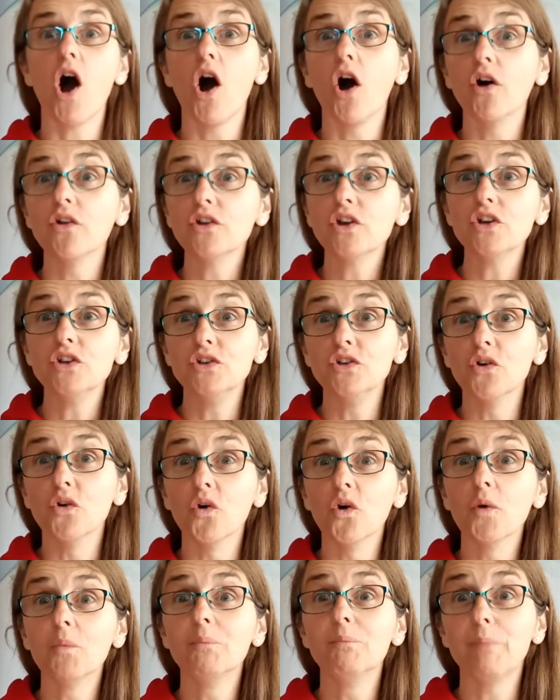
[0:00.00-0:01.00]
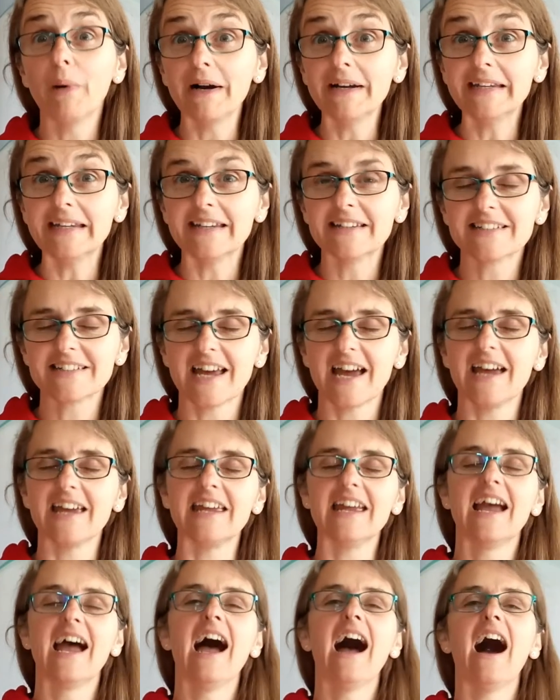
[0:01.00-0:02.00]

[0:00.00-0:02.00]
on your bike day.